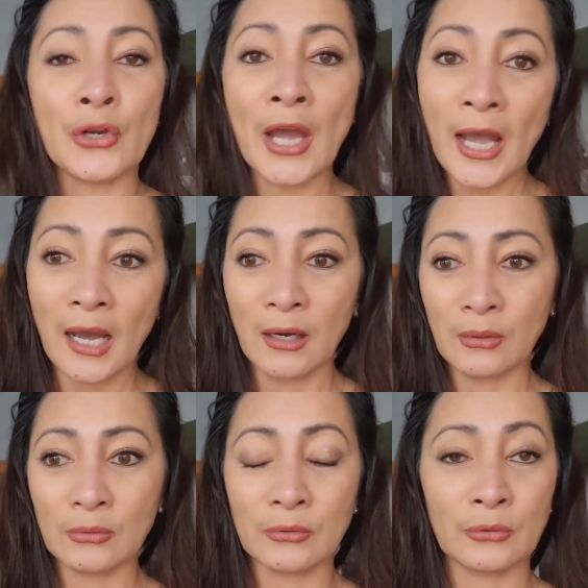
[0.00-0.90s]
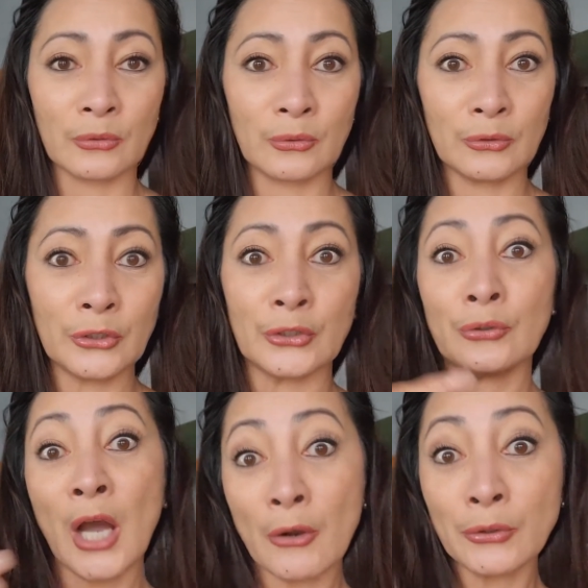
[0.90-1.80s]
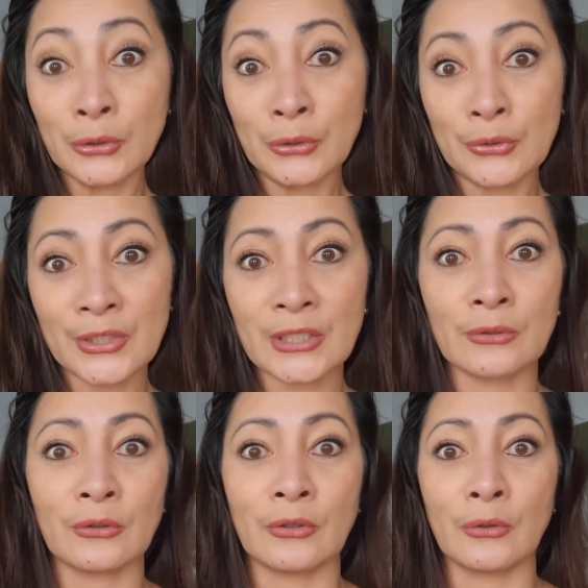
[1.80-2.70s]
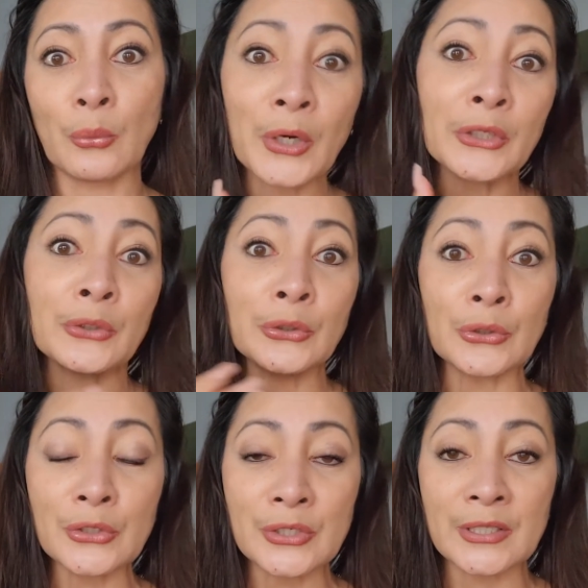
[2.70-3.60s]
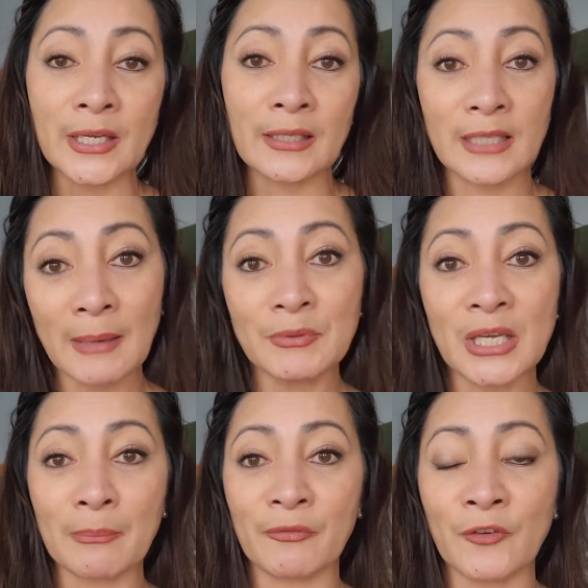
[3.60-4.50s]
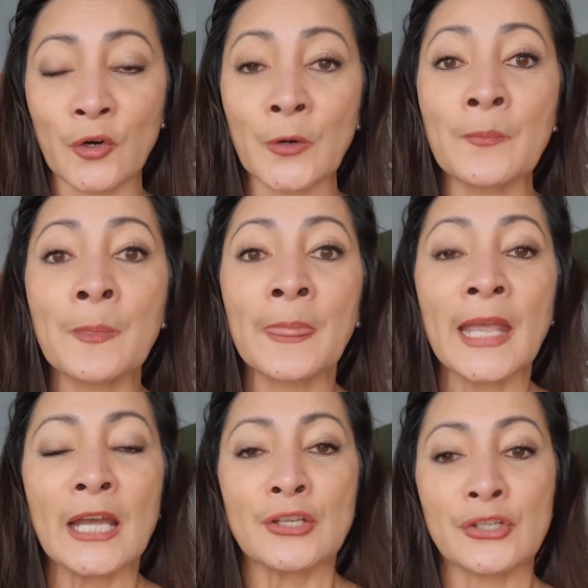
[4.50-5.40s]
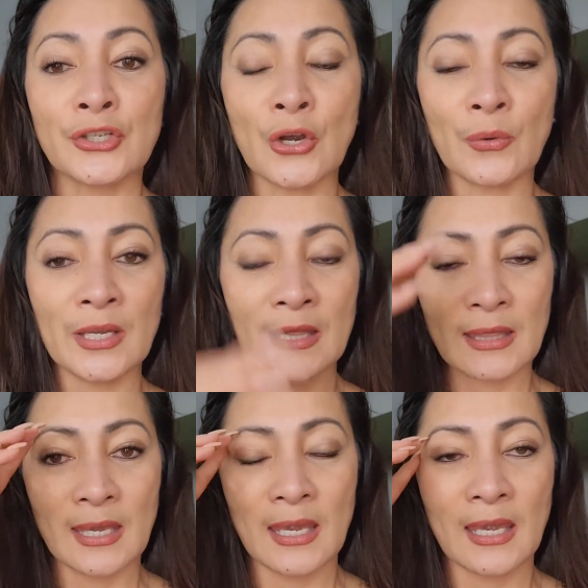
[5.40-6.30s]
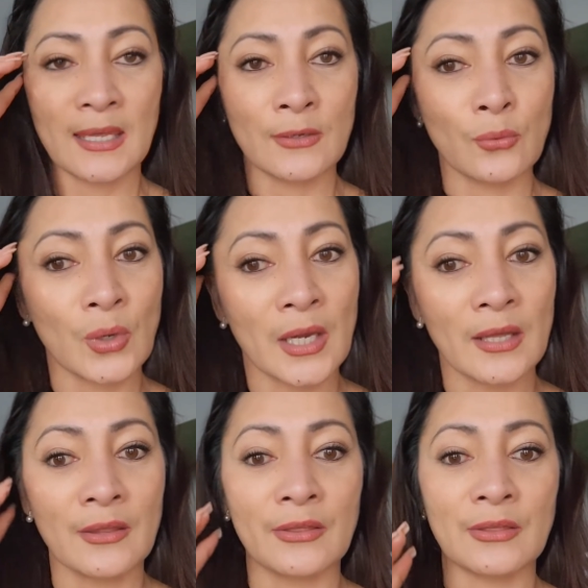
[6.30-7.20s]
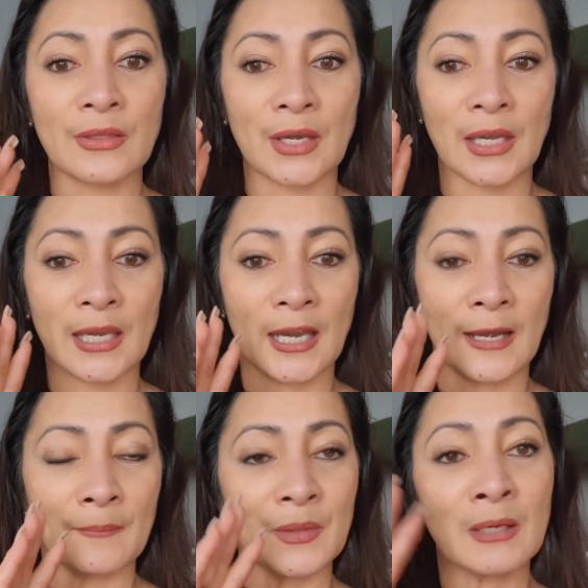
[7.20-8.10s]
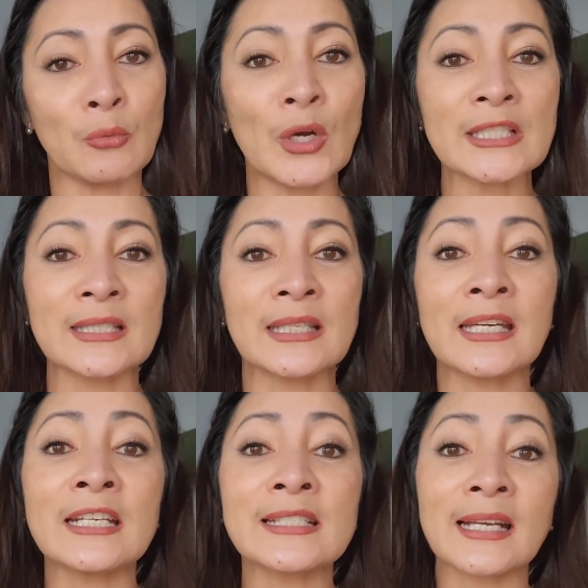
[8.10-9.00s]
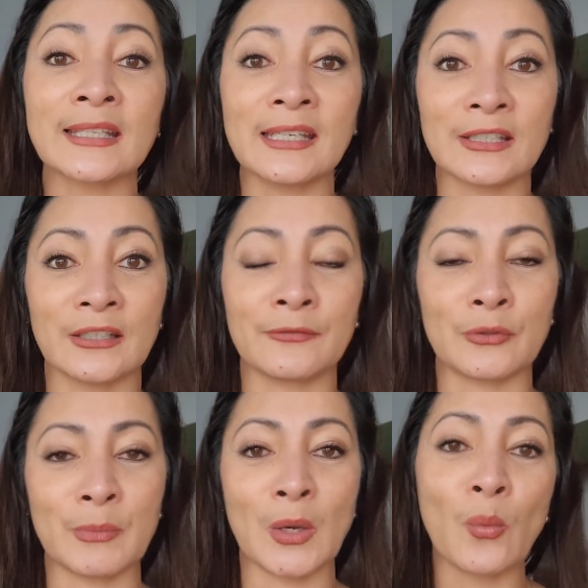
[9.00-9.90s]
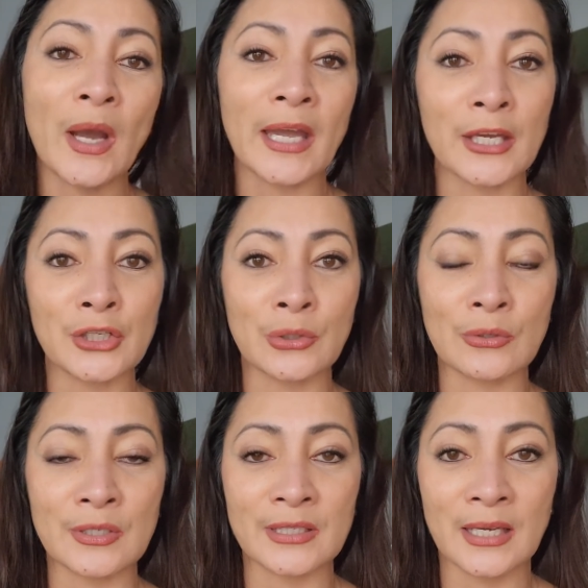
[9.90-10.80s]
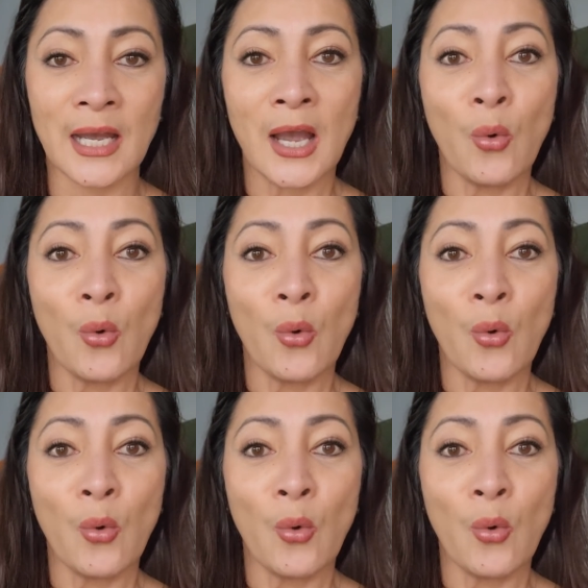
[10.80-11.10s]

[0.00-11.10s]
how, or, you know, how you use it or what you use the laptop for. So, and then with the, here's the kicker for me, why I choose the